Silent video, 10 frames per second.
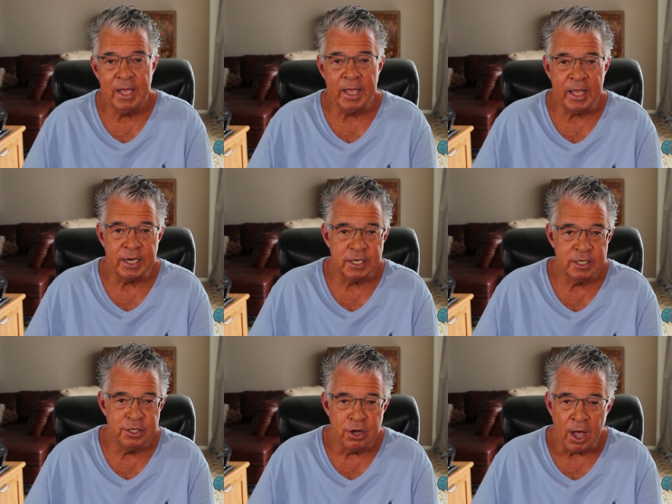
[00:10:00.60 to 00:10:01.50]
It
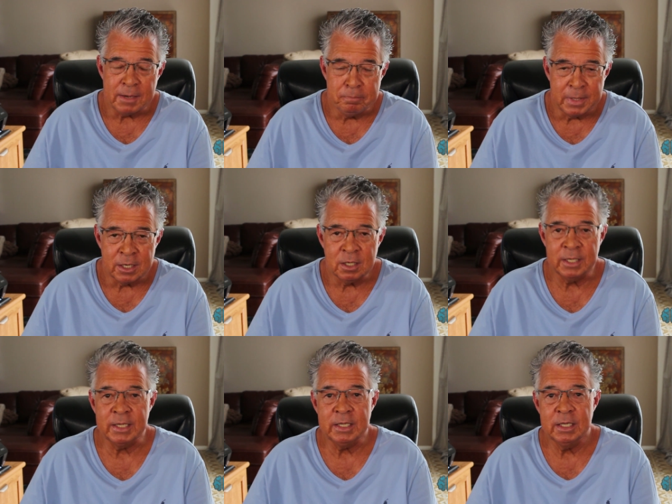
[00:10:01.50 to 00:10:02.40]
not
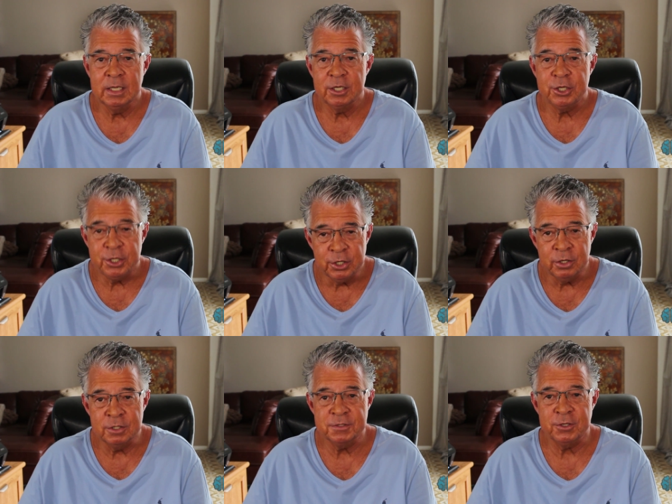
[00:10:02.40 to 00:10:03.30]
merely
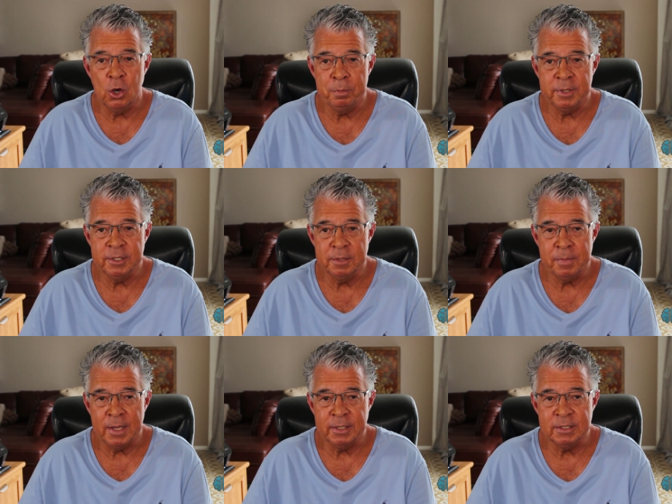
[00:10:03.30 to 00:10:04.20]
cures the opioid
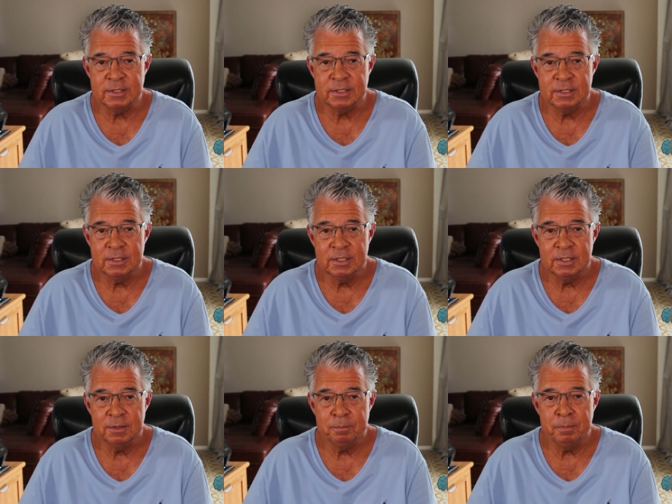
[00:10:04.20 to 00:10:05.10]
dependence,
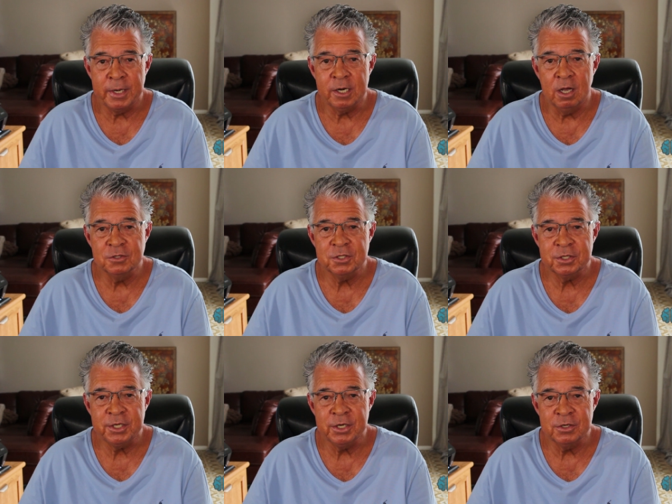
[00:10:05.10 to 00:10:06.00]
but it also
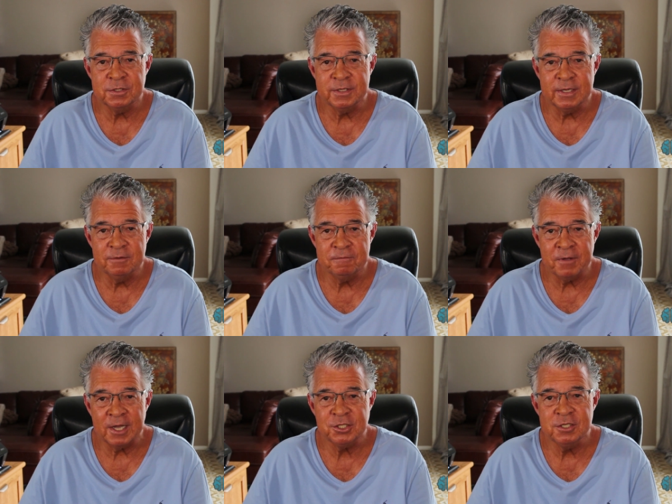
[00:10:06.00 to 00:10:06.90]
cures the
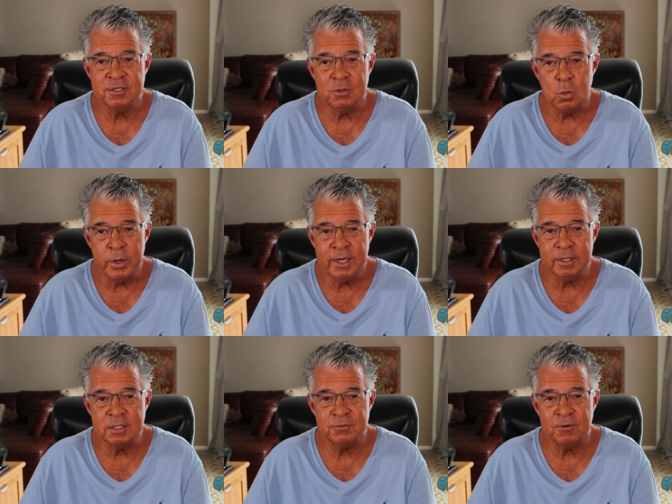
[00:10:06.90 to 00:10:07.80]
infections and
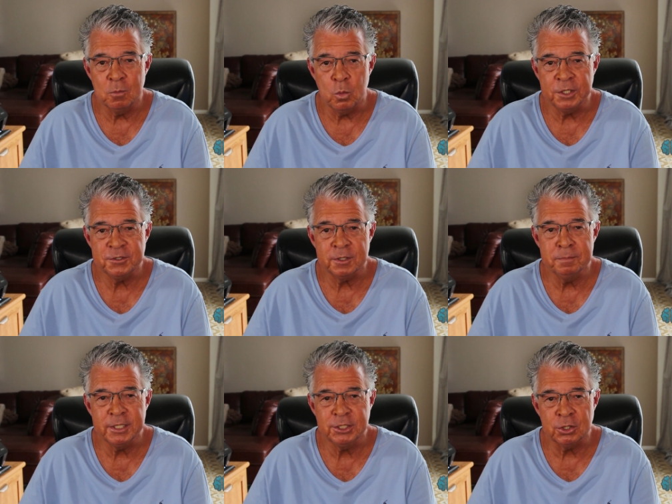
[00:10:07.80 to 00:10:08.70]
weakness from which the
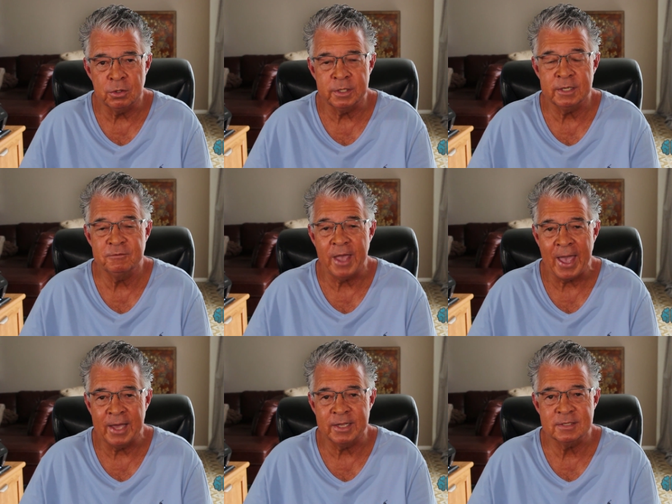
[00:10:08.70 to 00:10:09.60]
majority of
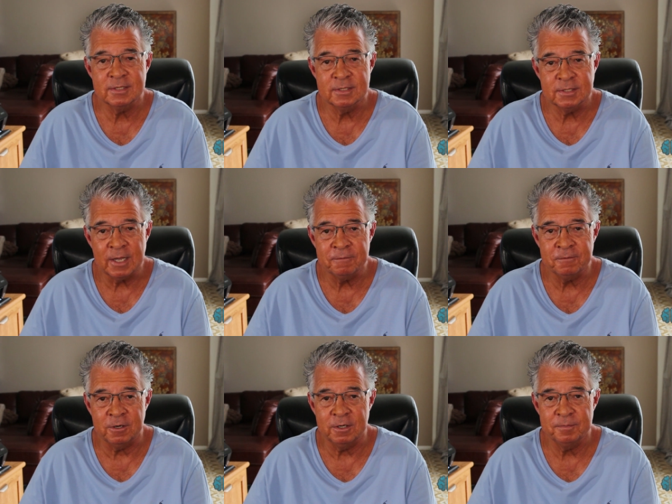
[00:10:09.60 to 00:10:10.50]
addicts
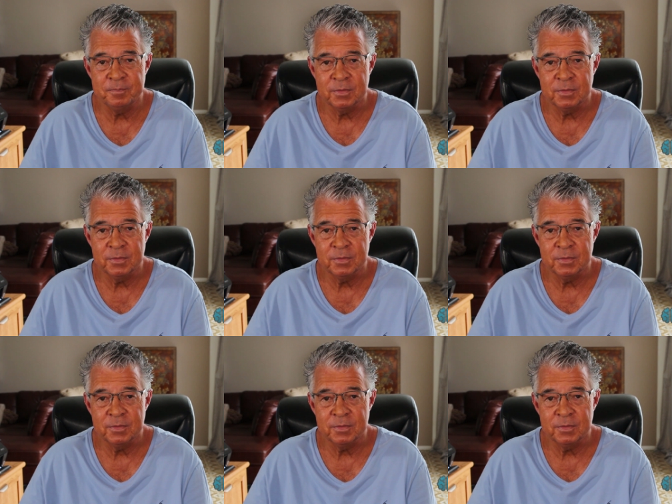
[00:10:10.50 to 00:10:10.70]
suffer.